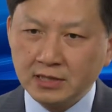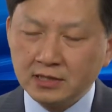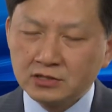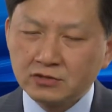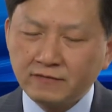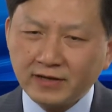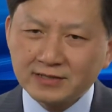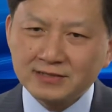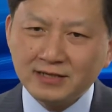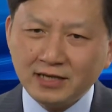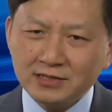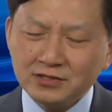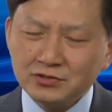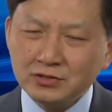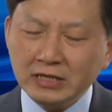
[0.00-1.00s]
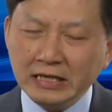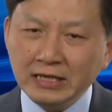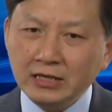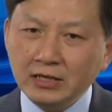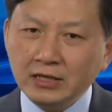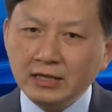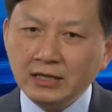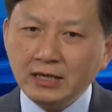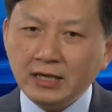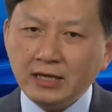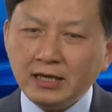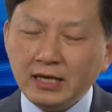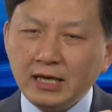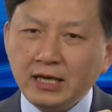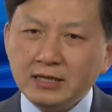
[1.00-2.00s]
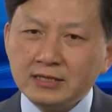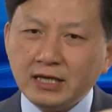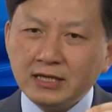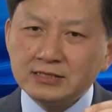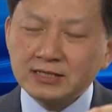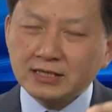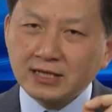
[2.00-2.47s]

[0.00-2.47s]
So vaccination, it, it's a